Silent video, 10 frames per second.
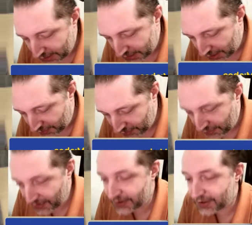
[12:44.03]

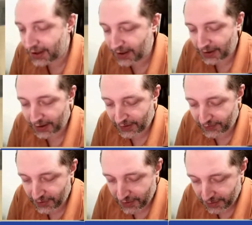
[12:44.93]
heavier, but
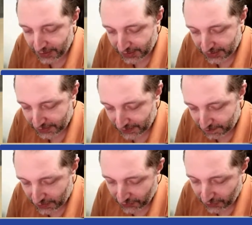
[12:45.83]
4 is okay. I
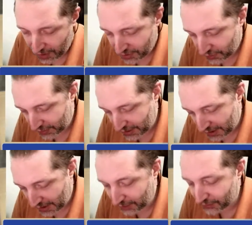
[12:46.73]
don't like the yellow, I
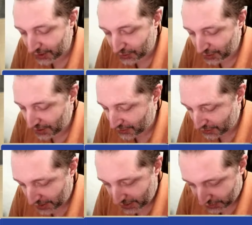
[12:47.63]
like the blue and the red.